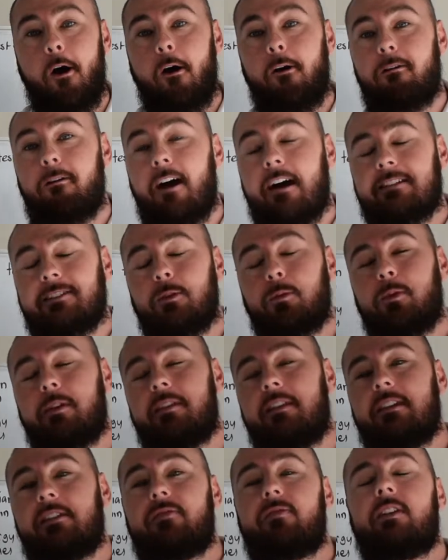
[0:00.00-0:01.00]
Alright, so with
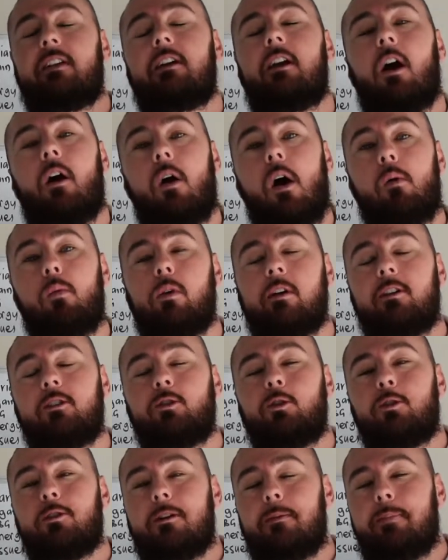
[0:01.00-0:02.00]
this video, I want to
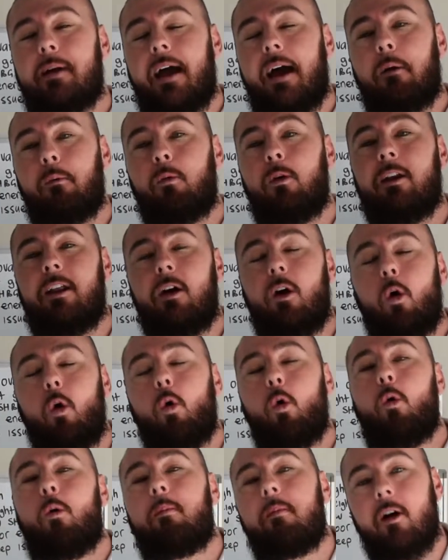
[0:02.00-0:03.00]
talk about what
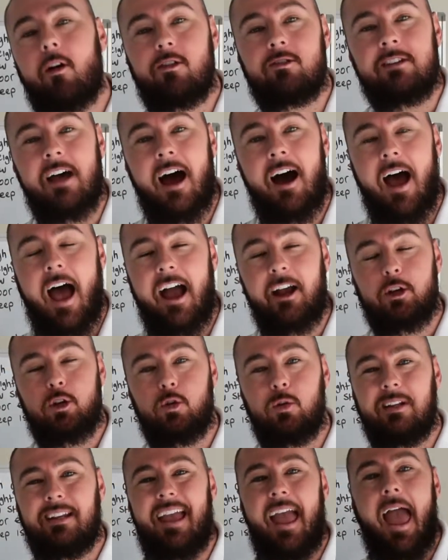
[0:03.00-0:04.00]
hormones are
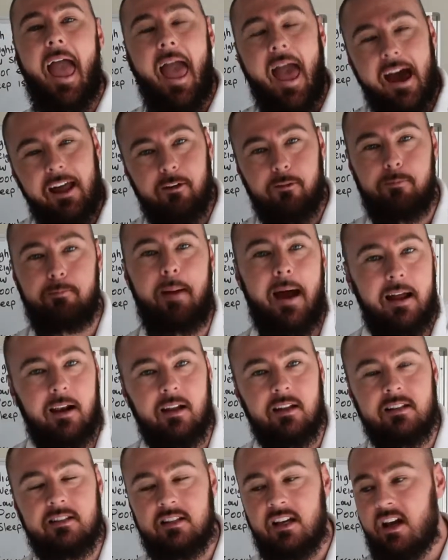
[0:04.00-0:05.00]
actually out of
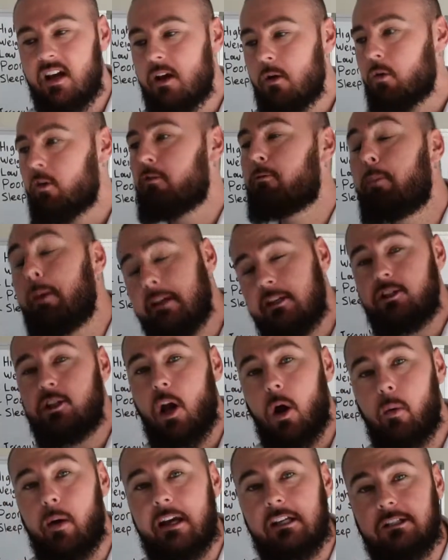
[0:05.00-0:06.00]
balance with
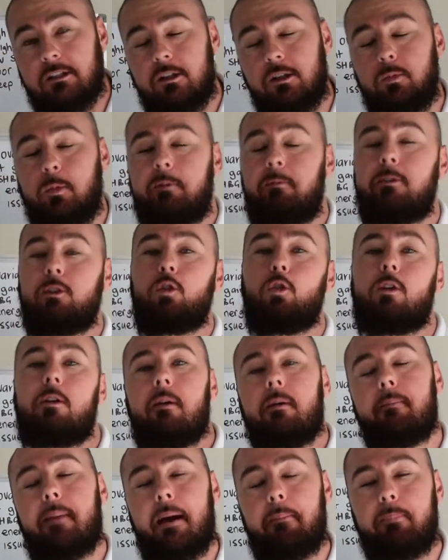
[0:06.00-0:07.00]
PCOS. Because when we're talking
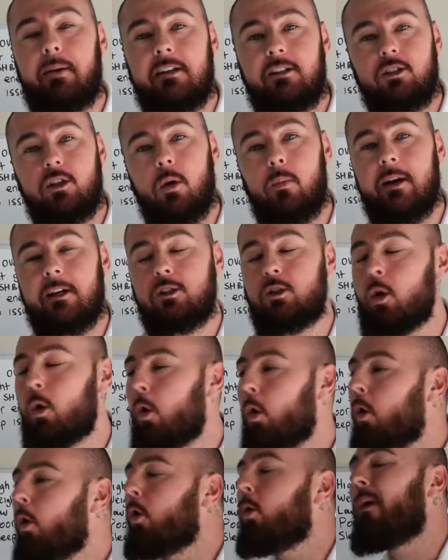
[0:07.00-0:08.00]
about PCOS, you're
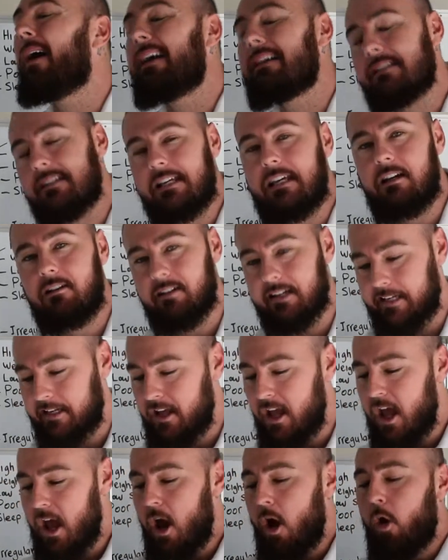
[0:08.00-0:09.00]
always hearing
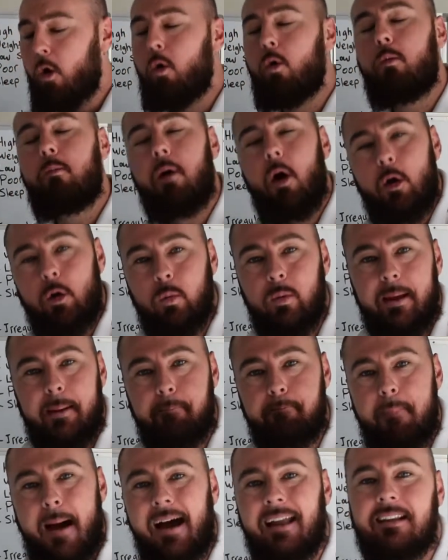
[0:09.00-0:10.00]
hormonal
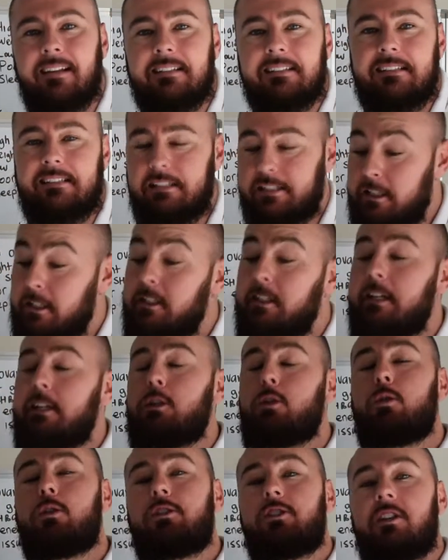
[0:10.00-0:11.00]
imbalances. You need
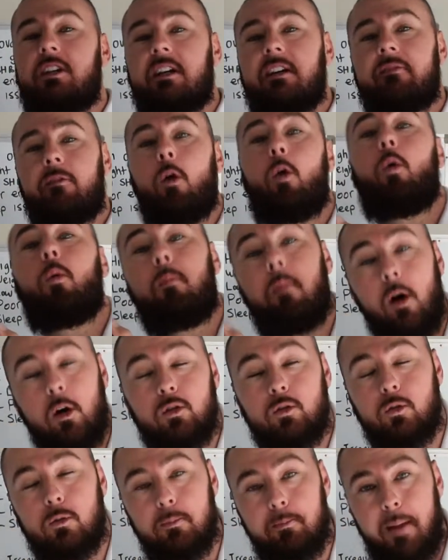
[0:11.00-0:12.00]
to achieve
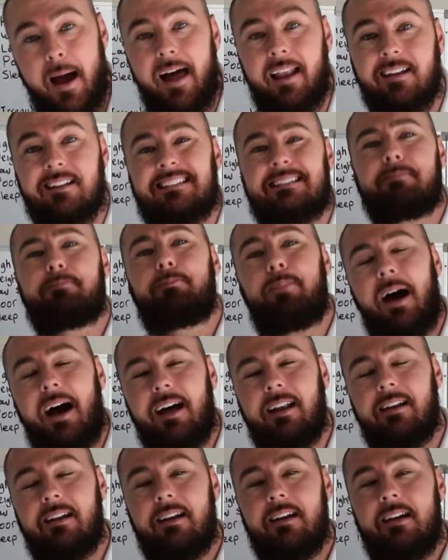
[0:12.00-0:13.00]
hormonal balance,
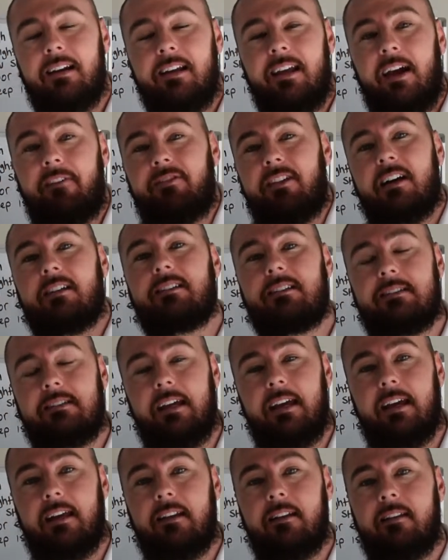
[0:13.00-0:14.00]
but you have to
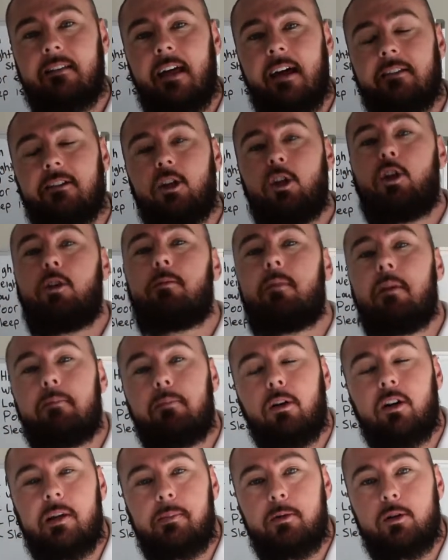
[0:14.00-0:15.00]
understand that the human
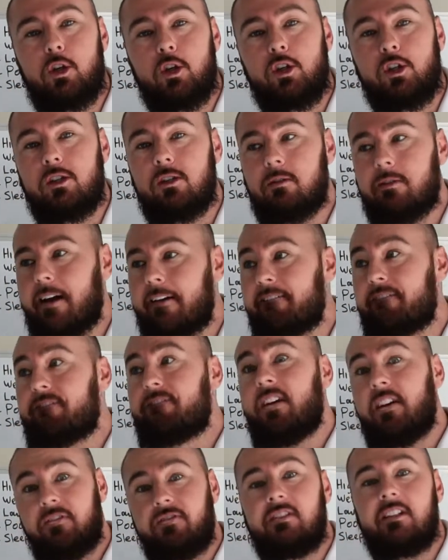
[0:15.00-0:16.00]
body produces around
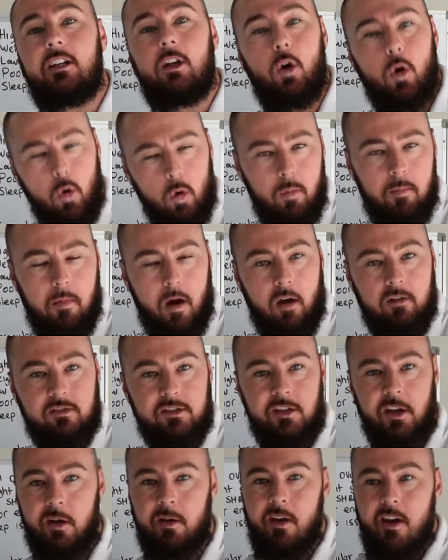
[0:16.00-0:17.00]
50 hormones.
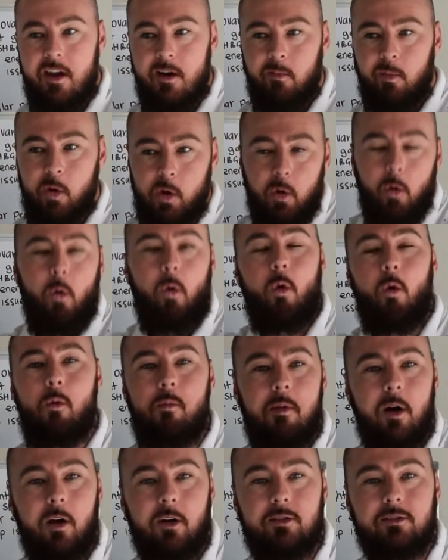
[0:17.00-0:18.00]
So what
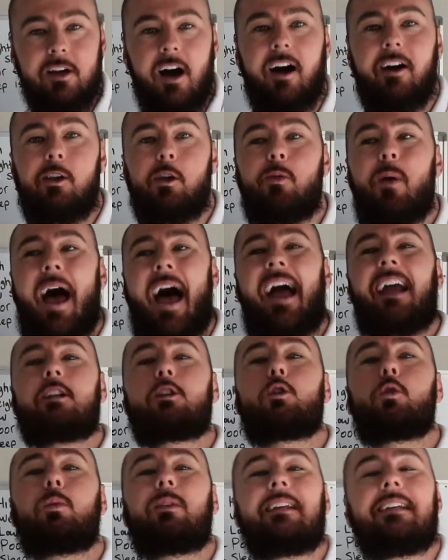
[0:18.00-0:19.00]
hormones are you
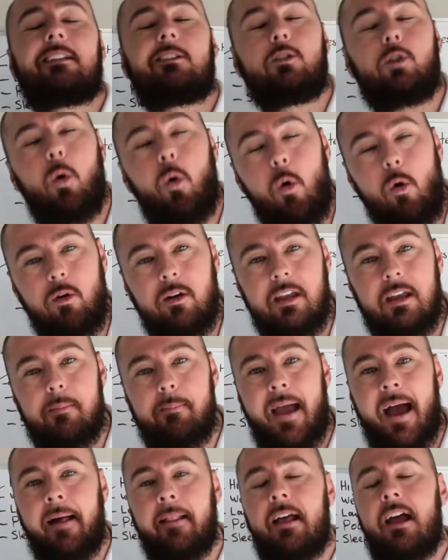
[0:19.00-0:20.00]
actually talking
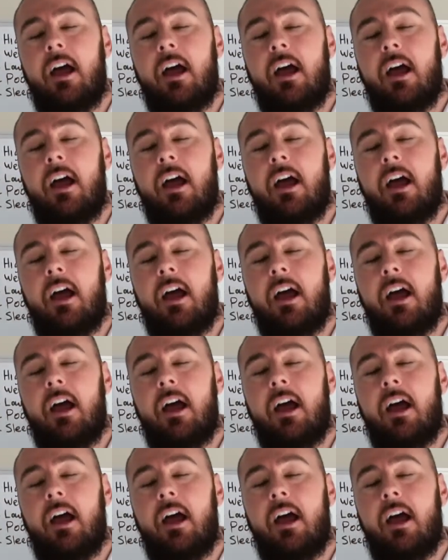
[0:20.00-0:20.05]
about